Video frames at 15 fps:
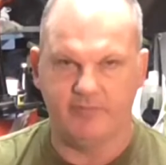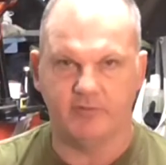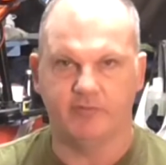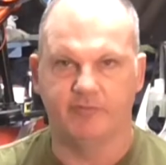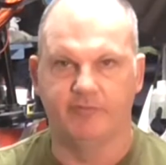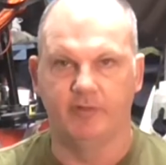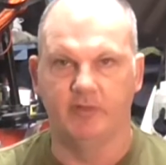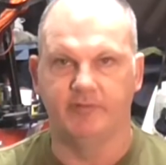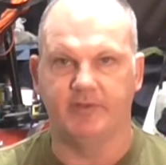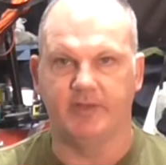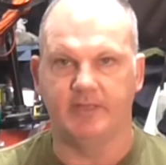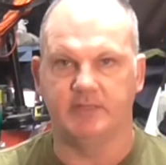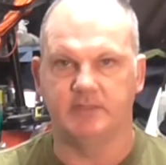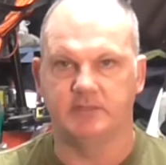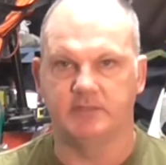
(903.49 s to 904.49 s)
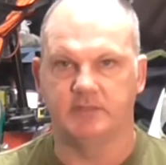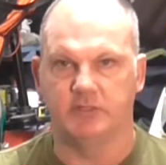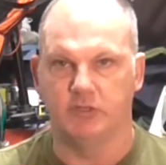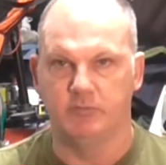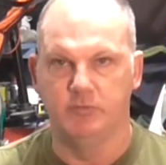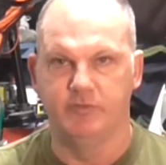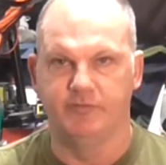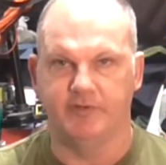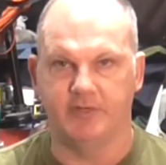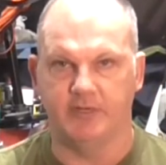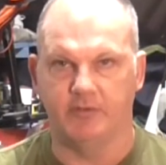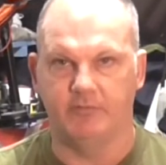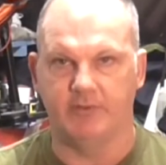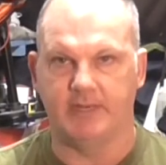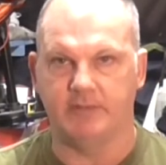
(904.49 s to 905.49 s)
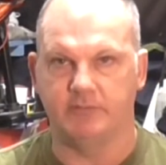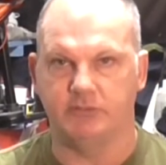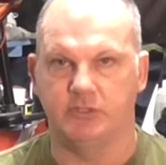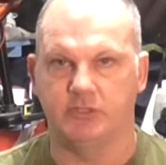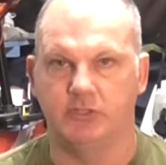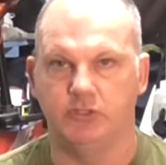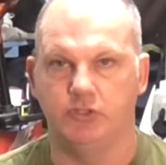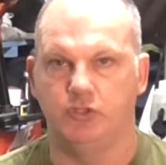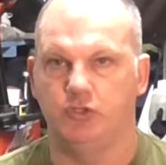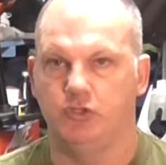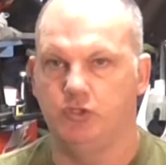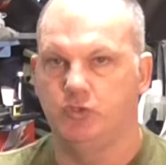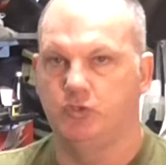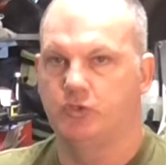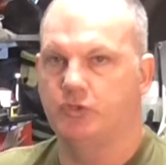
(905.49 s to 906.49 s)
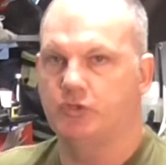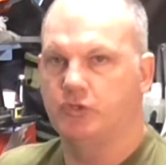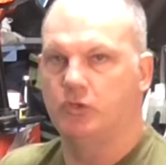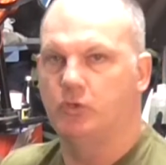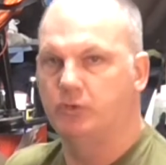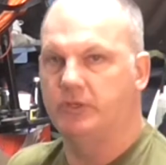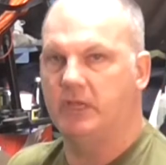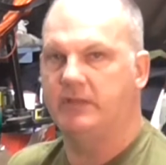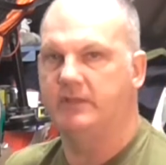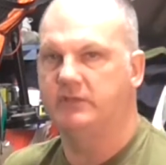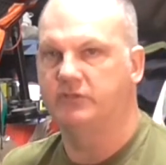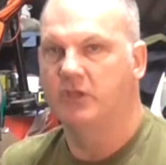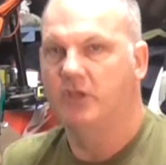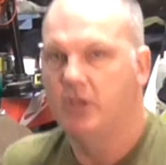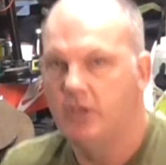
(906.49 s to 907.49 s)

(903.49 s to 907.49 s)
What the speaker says: it's full of ice and you're moving it around, you couldn't hold like this.